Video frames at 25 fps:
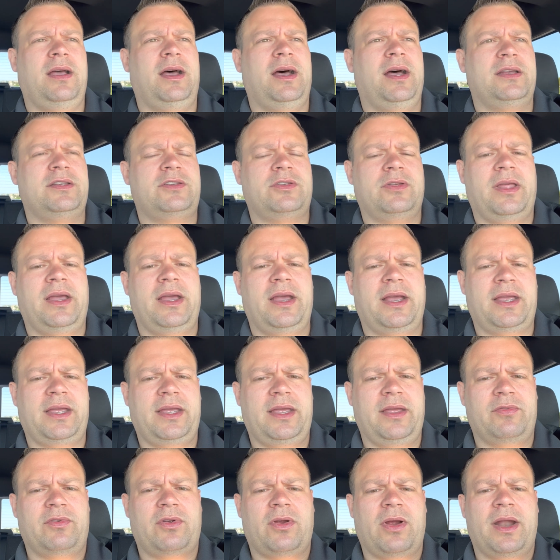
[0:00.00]
so that I can
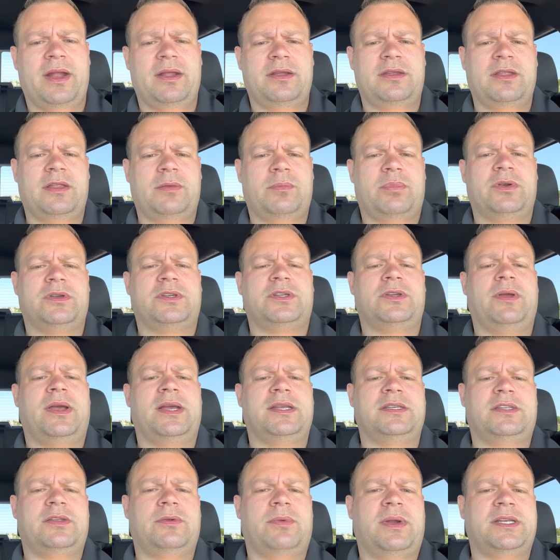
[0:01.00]
give credit to the person who
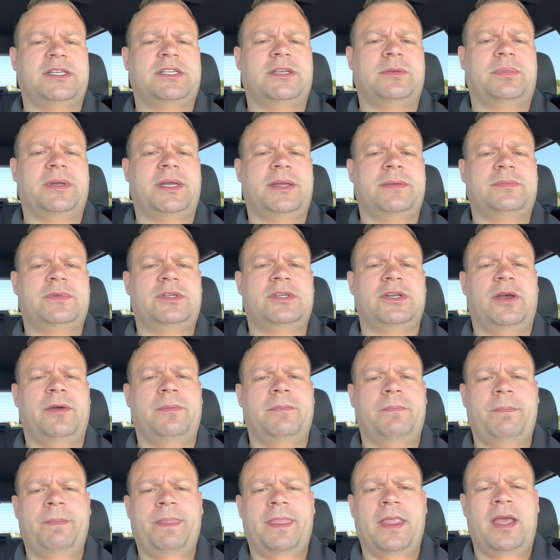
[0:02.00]
has the recipe. So
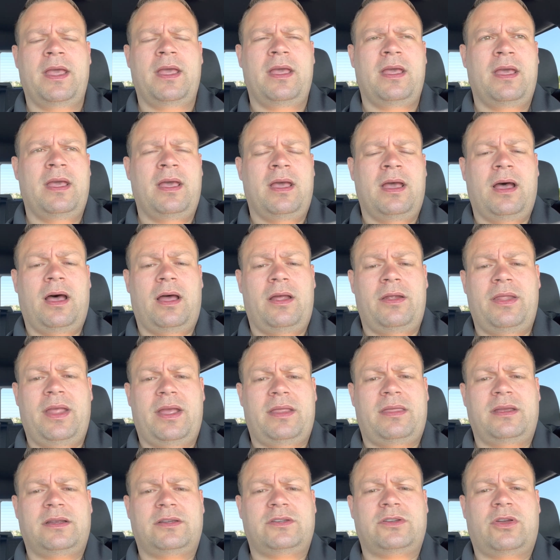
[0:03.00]
other than
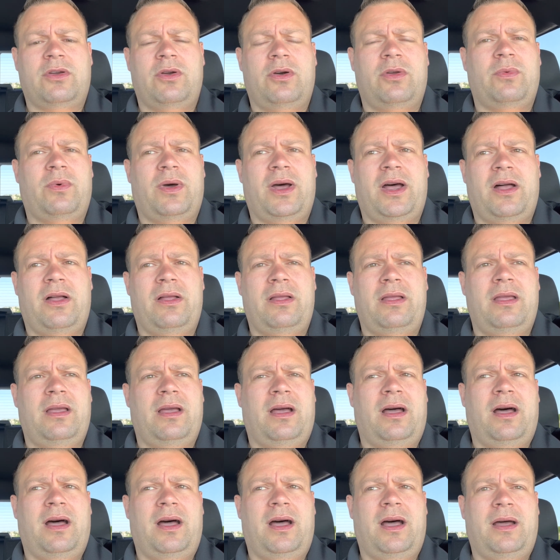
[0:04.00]
that, things are going well.
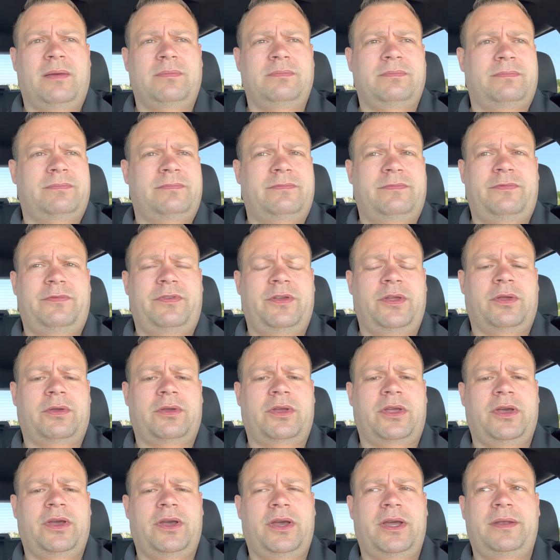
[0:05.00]
Feel
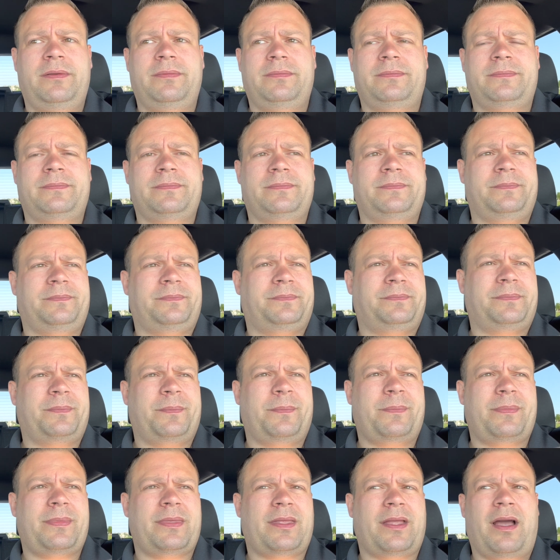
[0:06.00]
good
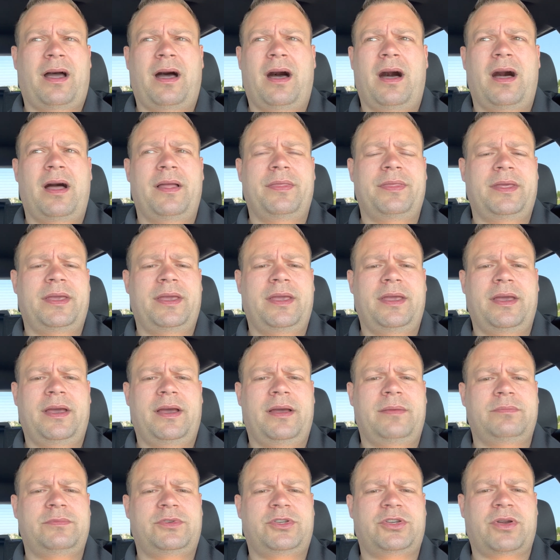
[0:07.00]
on
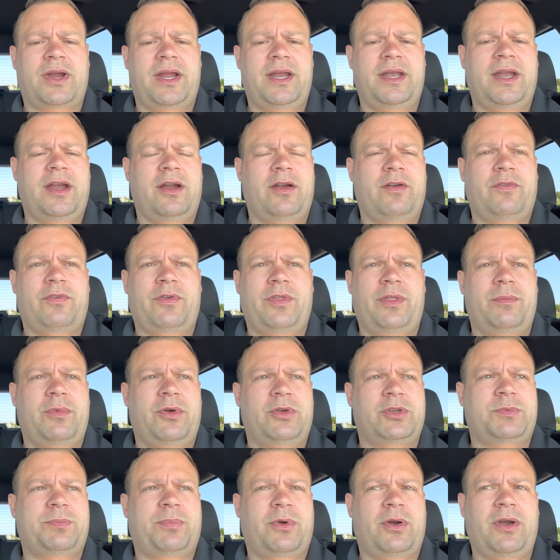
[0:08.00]
the straight and narrow for the
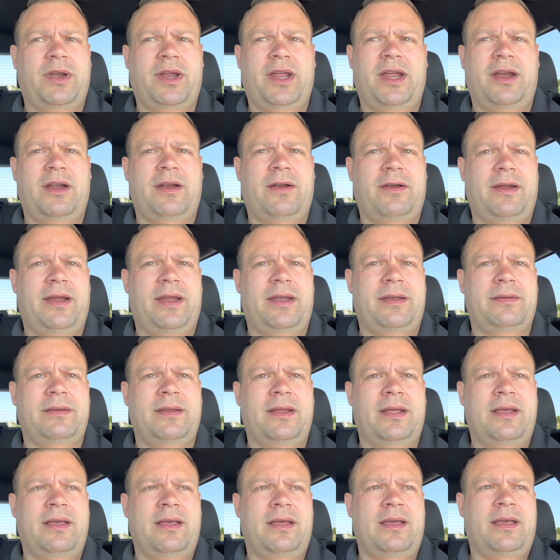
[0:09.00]
most part here, and
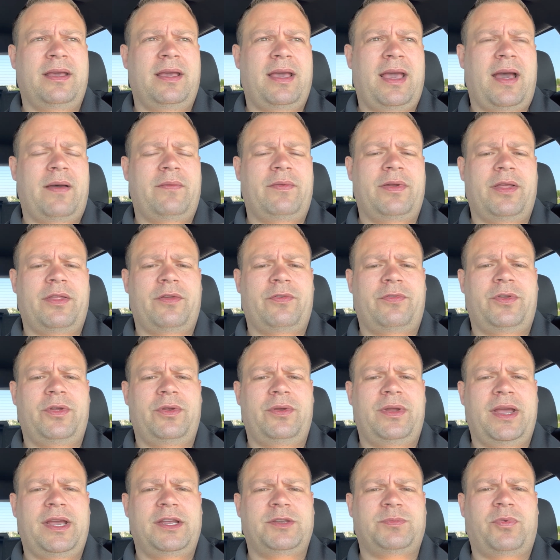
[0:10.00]
have another few
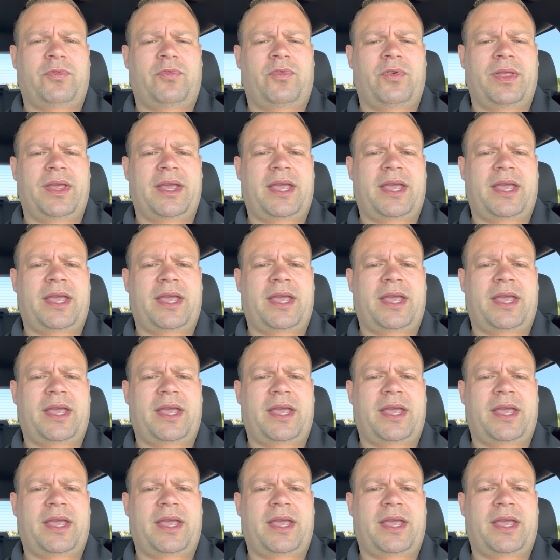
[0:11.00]
days before the